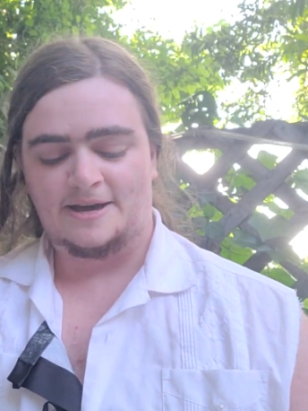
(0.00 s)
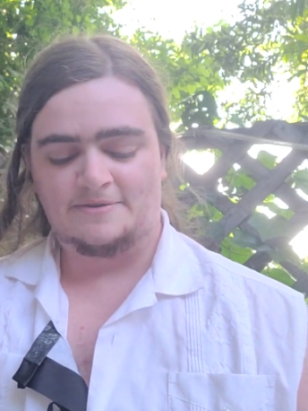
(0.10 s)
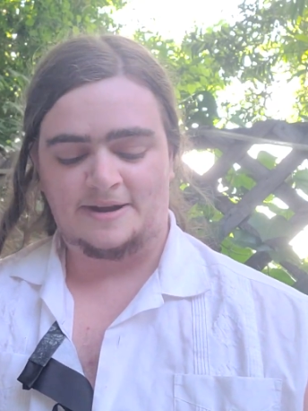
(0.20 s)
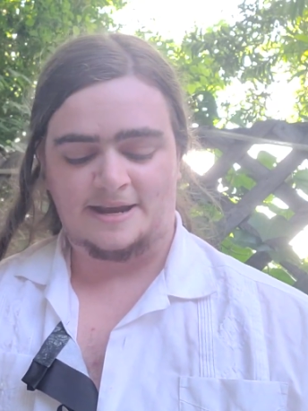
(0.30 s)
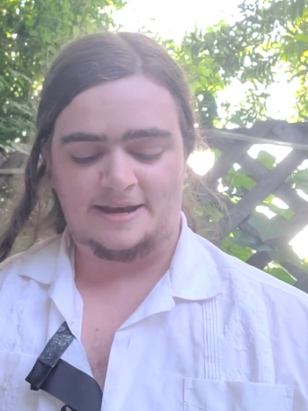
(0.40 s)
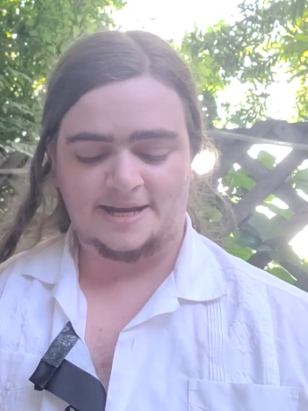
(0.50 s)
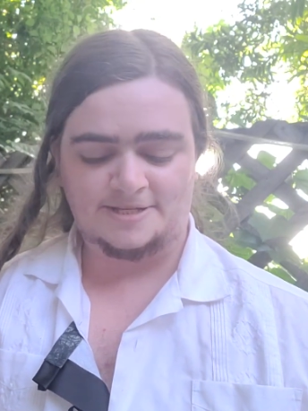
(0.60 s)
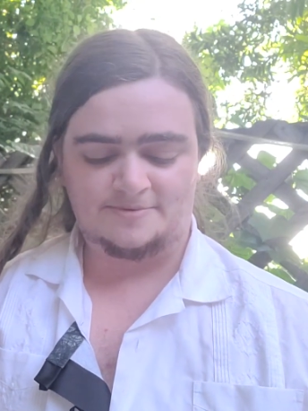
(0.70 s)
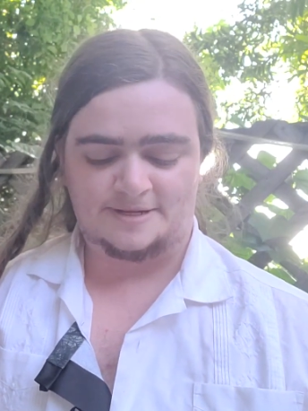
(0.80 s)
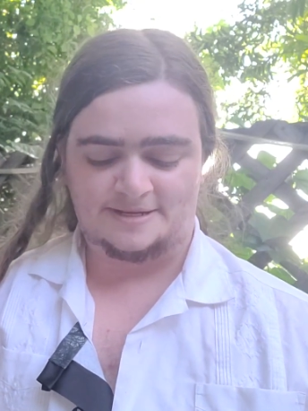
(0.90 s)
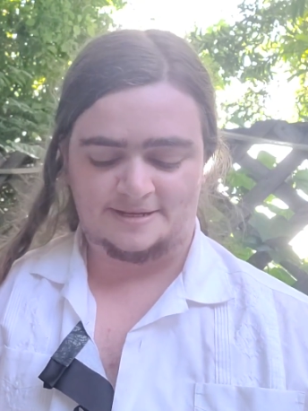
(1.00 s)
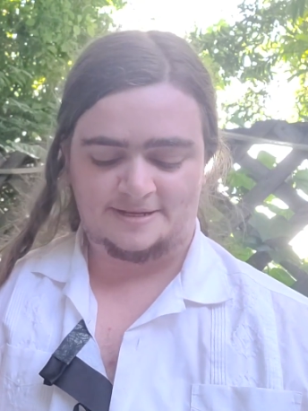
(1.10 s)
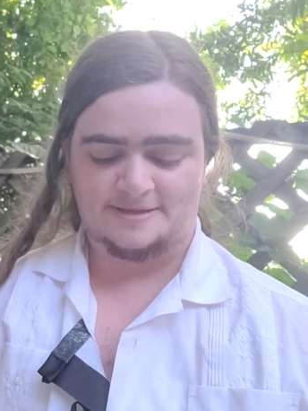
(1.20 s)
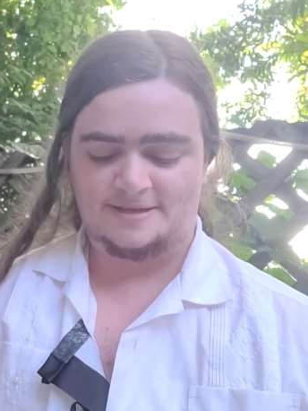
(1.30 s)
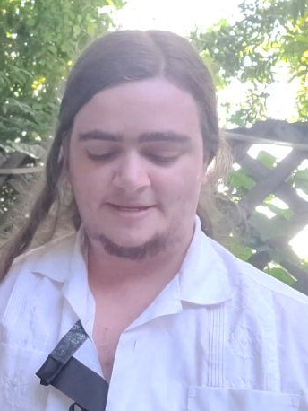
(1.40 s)
Alright, next one.
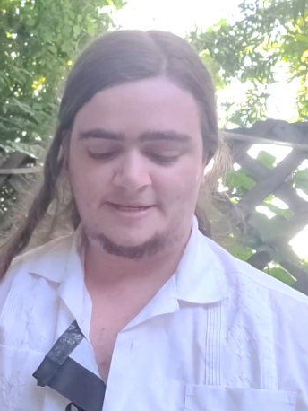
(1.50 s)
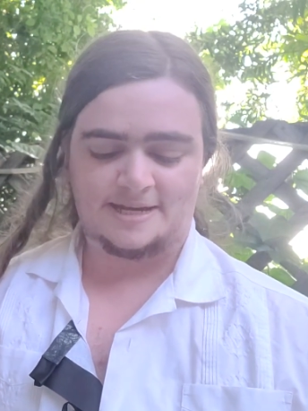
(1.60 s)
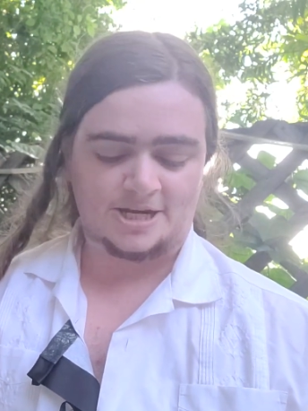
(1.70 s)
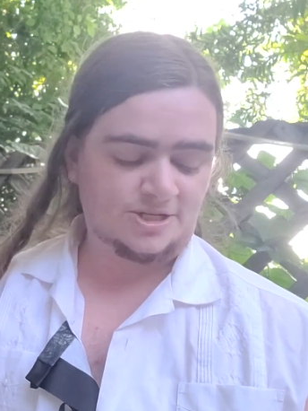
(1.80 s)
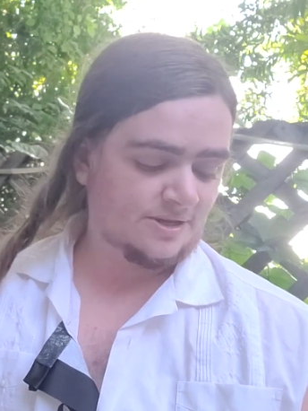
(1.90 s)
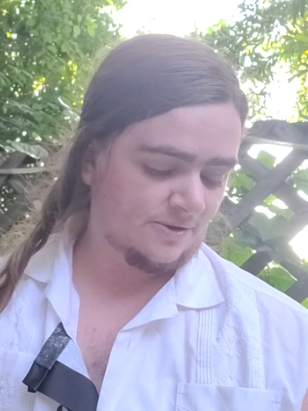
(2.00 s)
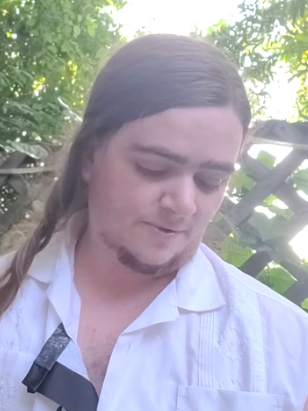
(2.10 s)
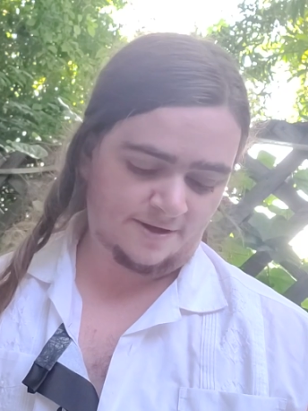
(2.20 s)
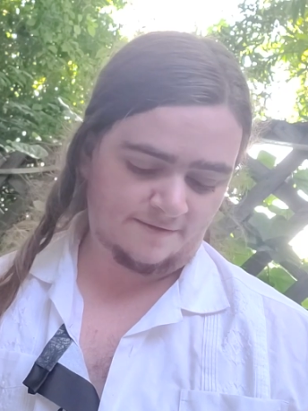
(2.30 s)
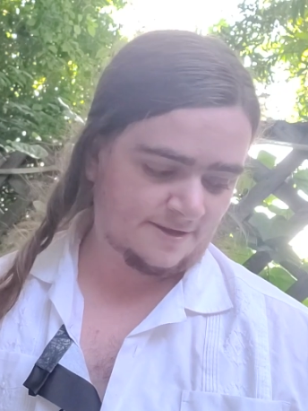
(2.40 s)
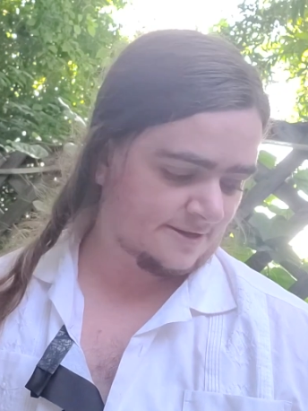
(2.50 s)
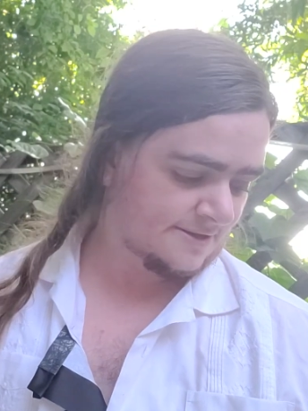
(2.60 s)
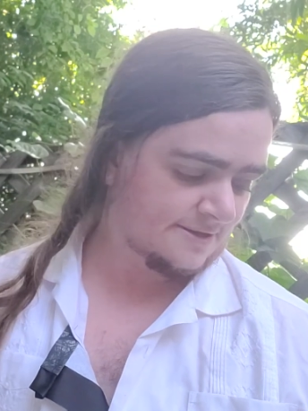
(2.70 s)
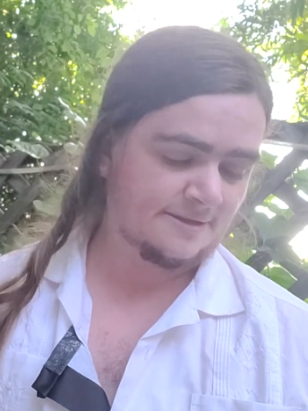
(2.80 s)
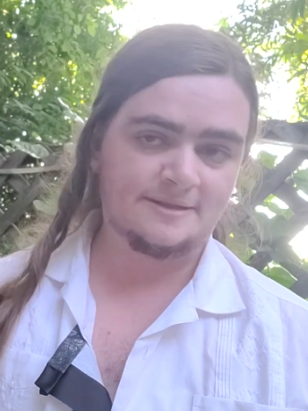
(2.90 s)
This is actually one of the
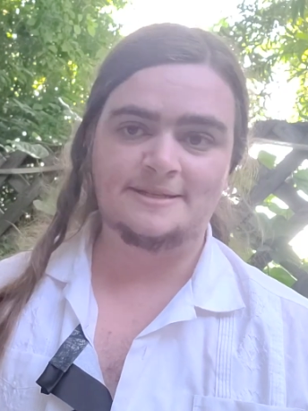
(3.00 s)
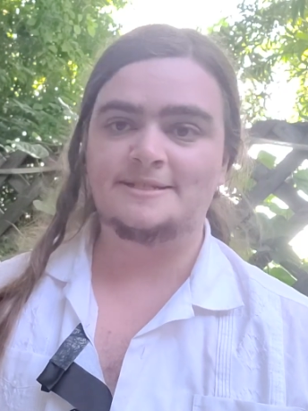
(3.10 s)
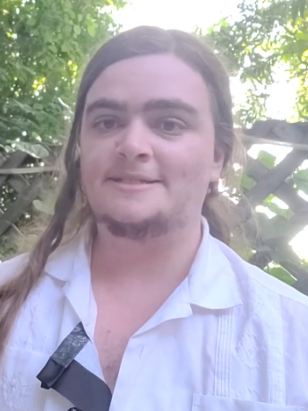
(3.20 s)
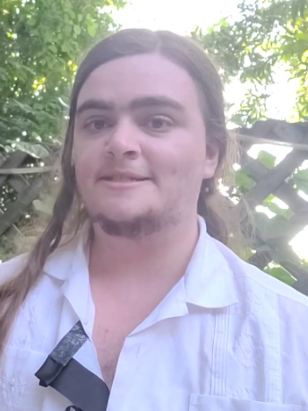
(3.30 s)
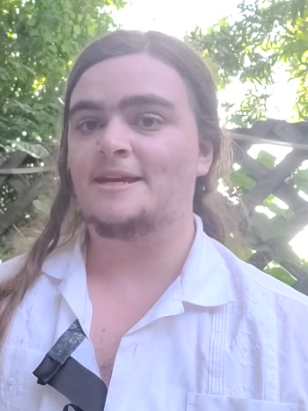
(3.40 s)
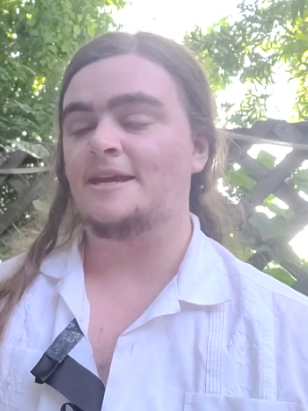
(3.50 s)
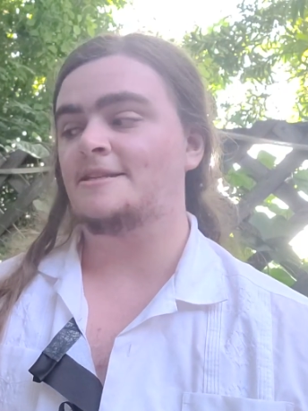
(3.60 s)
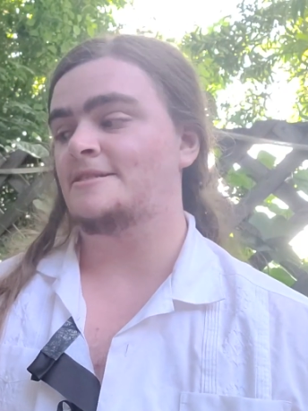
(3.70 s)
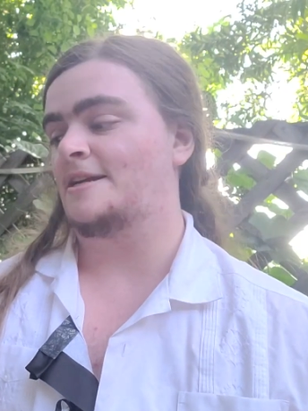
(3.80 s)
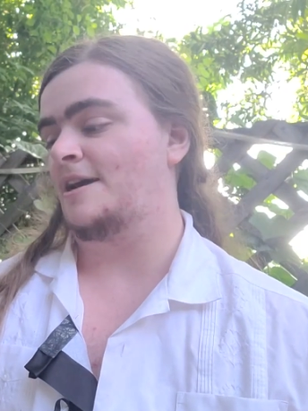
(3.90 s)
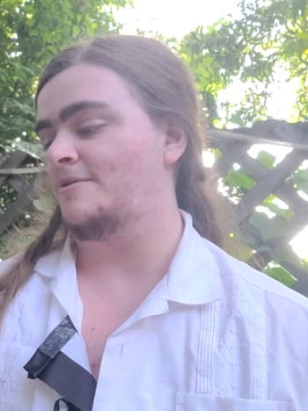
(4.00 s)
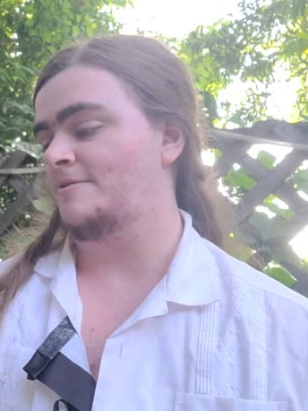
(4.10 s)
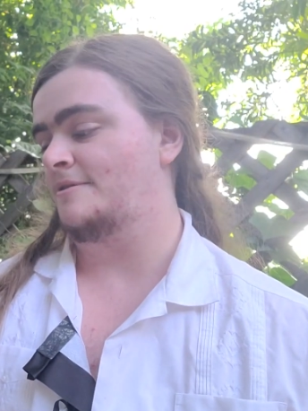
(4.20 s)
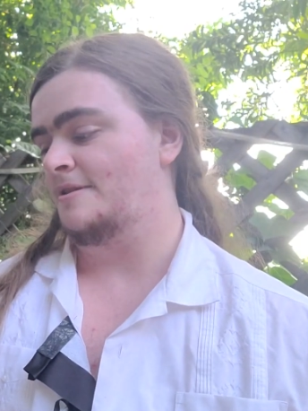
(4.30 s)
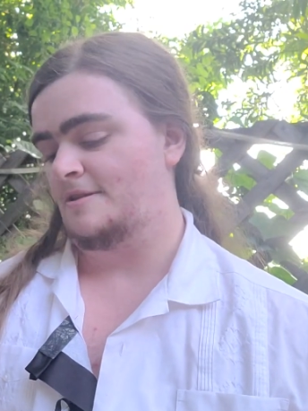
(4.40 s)
skeins that I
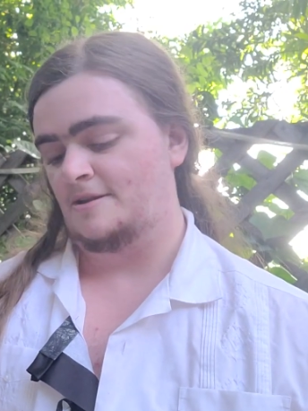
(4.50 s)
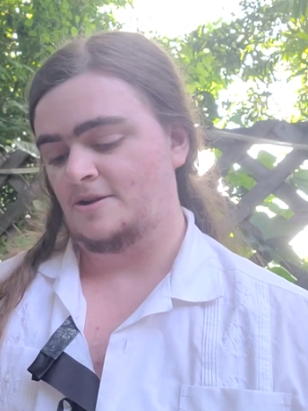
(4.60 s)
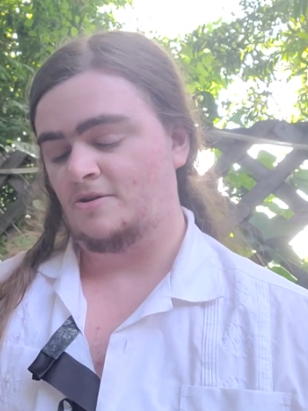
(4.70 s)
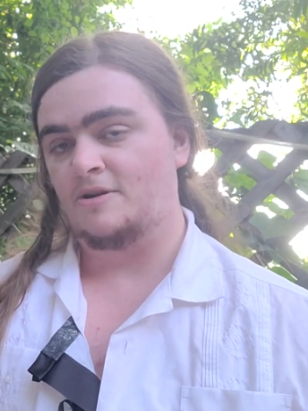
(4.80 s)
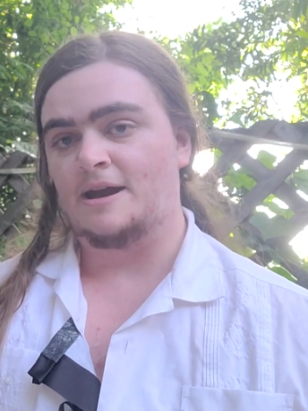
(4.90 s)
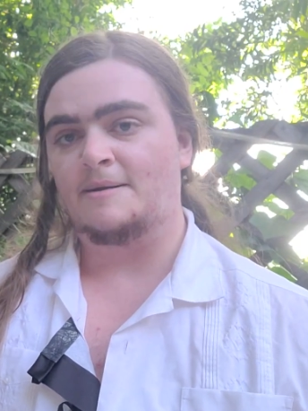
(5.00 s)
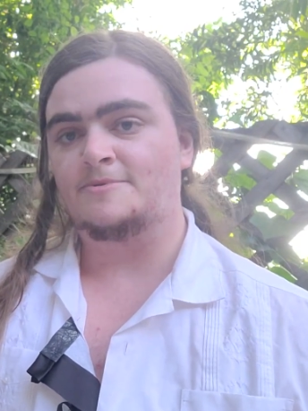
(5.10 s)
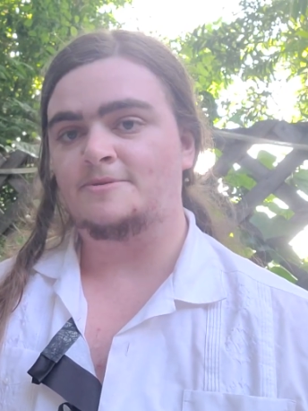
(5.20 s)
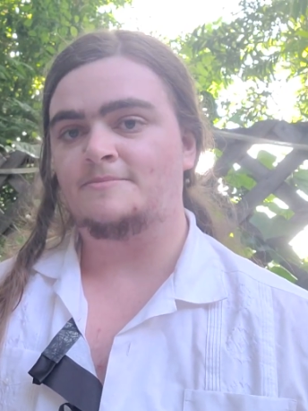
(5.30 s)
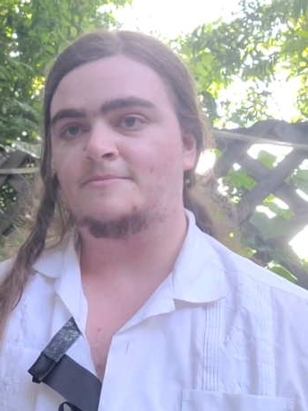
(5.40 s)
grabbed